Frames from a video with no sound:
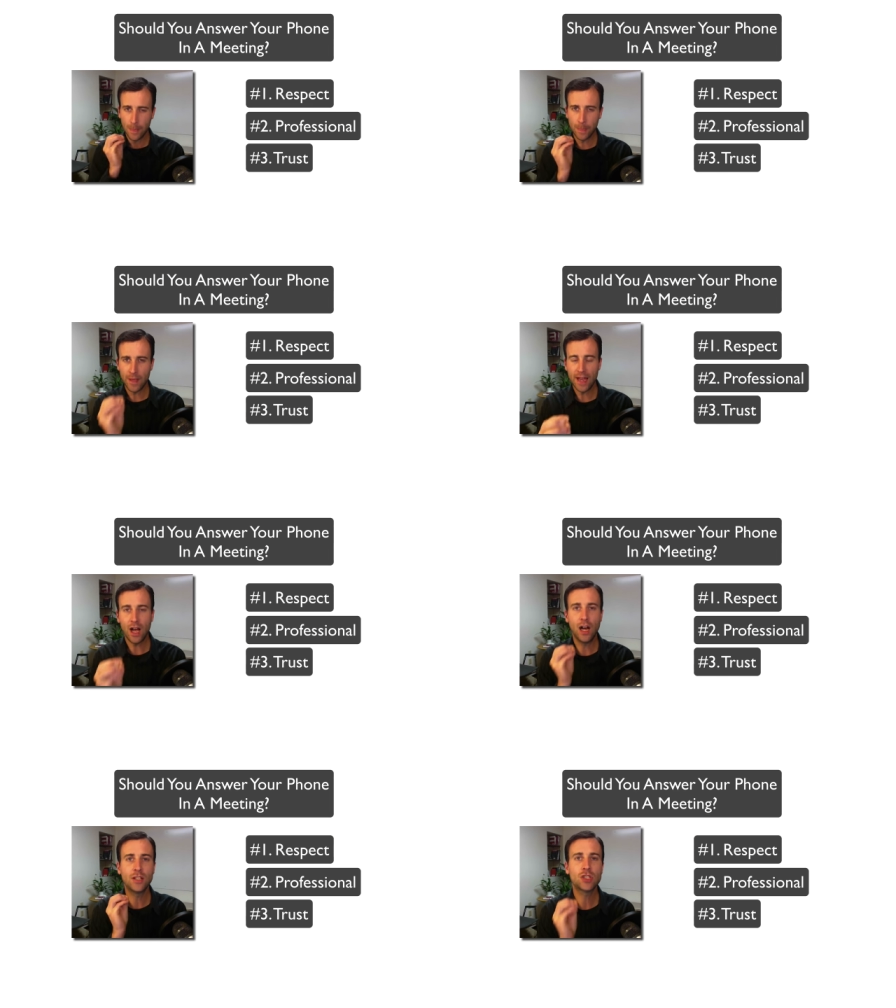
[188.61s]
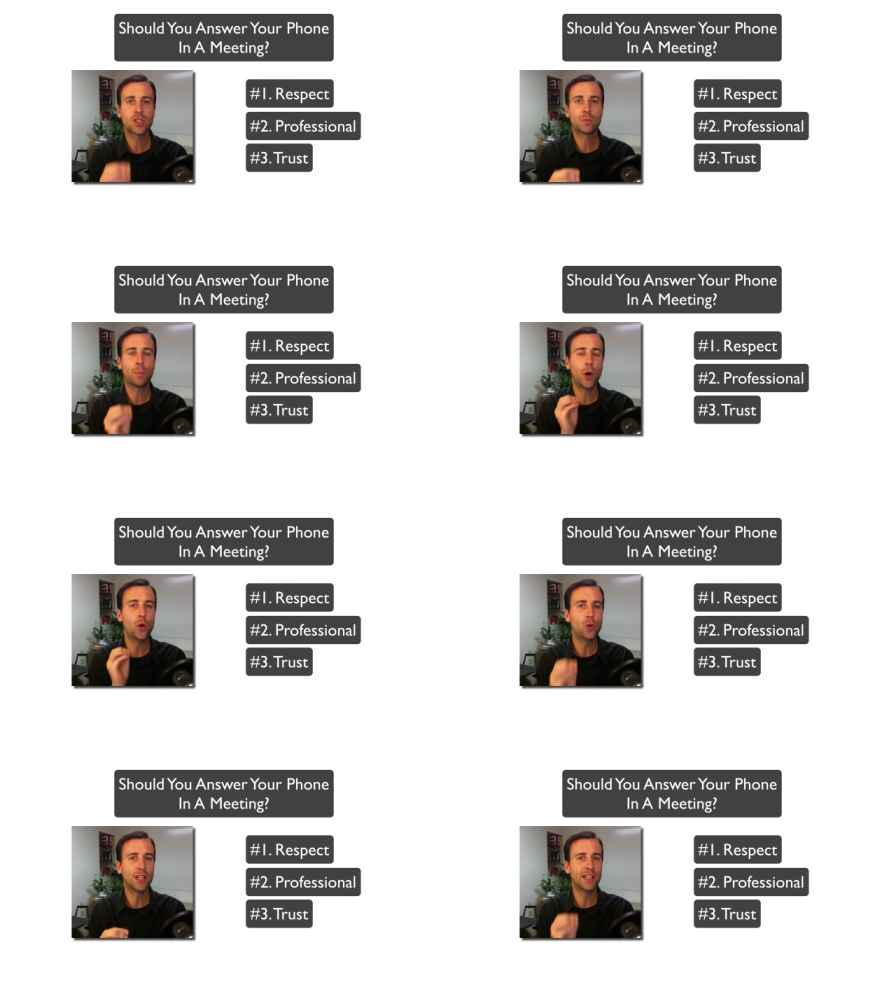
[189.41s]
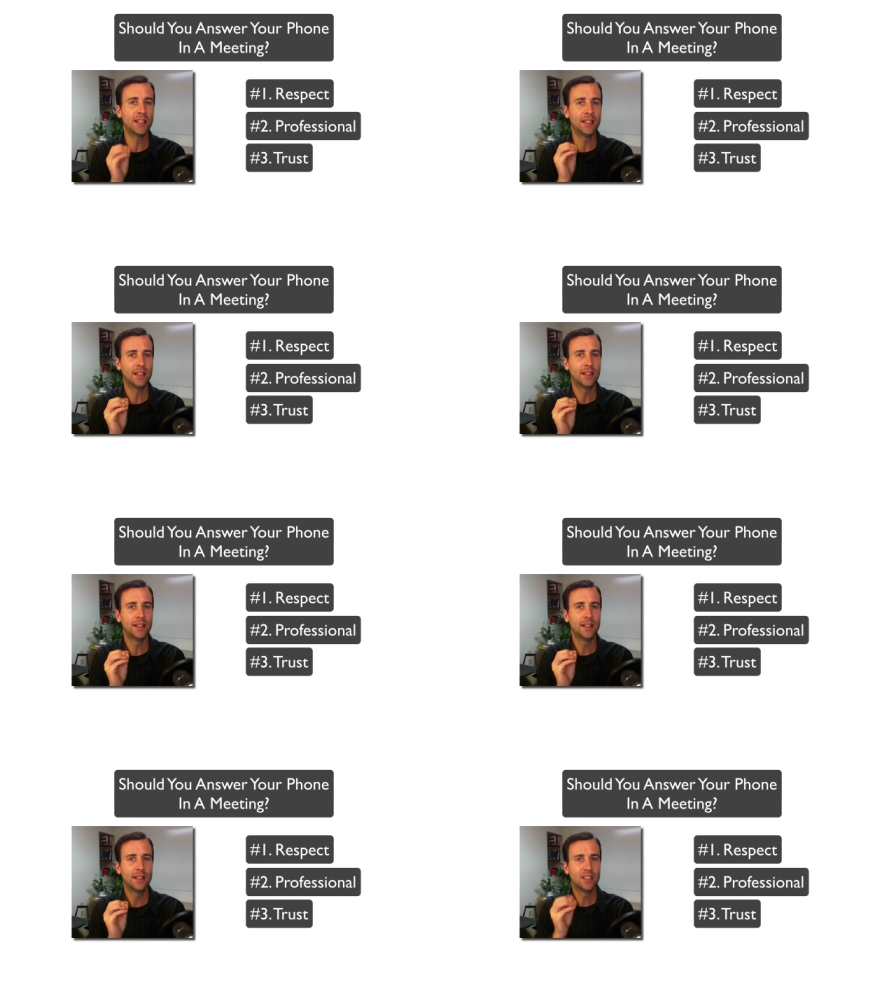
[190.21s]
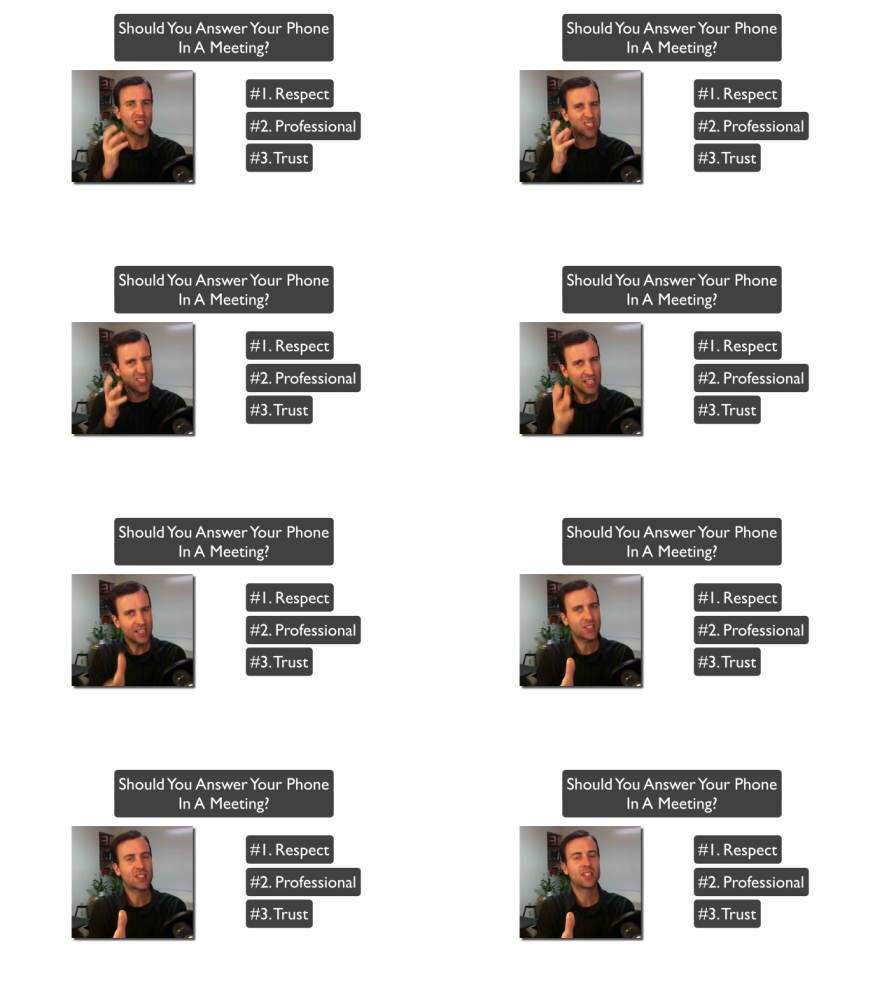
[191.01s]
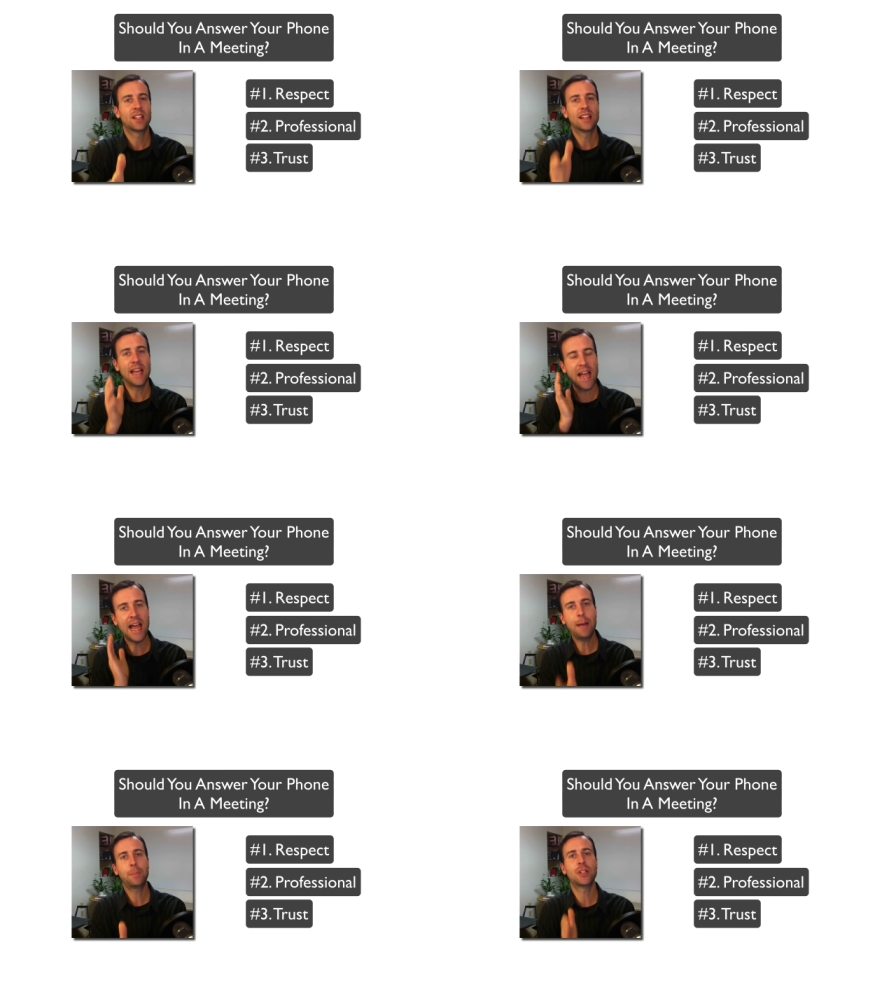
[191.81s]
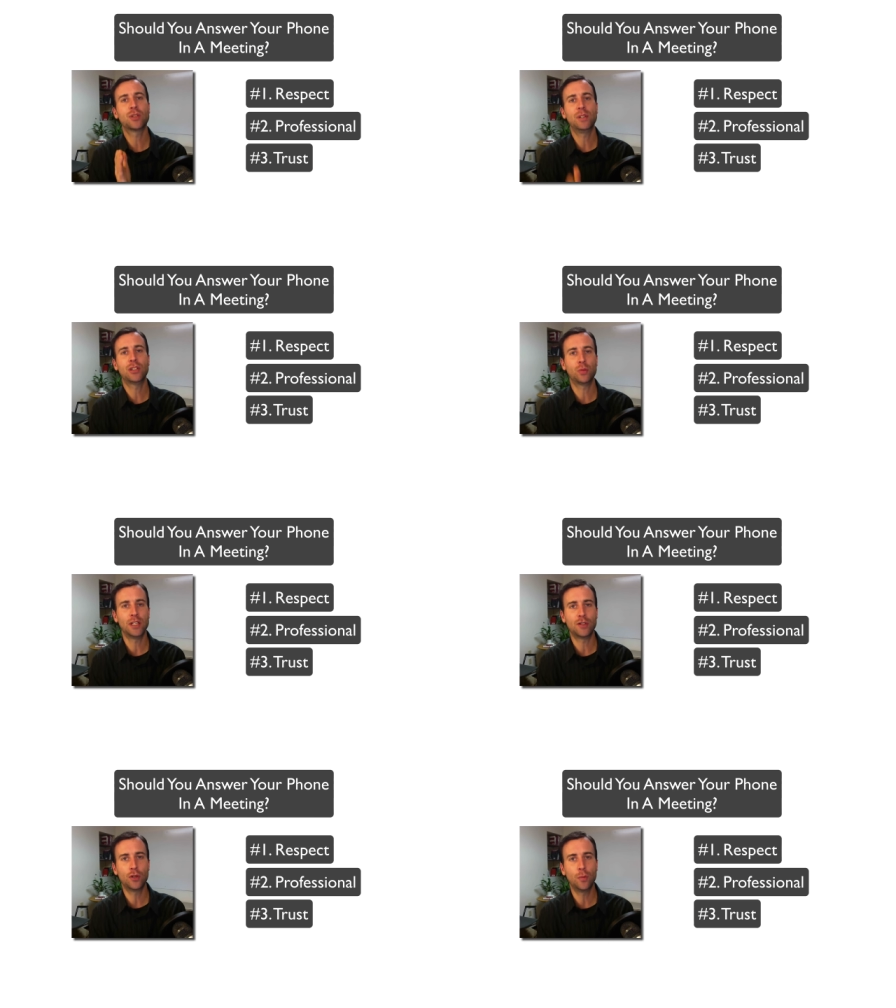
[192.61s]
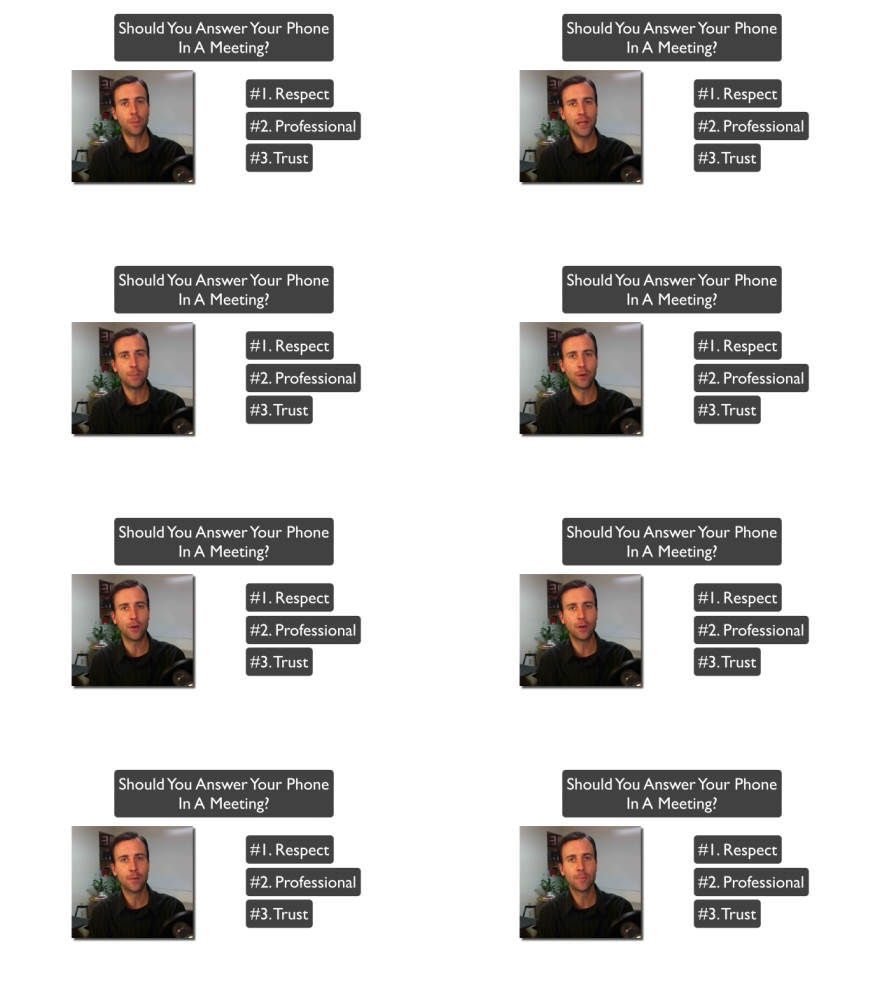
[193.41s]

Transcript: that unspoken sense that happens between two people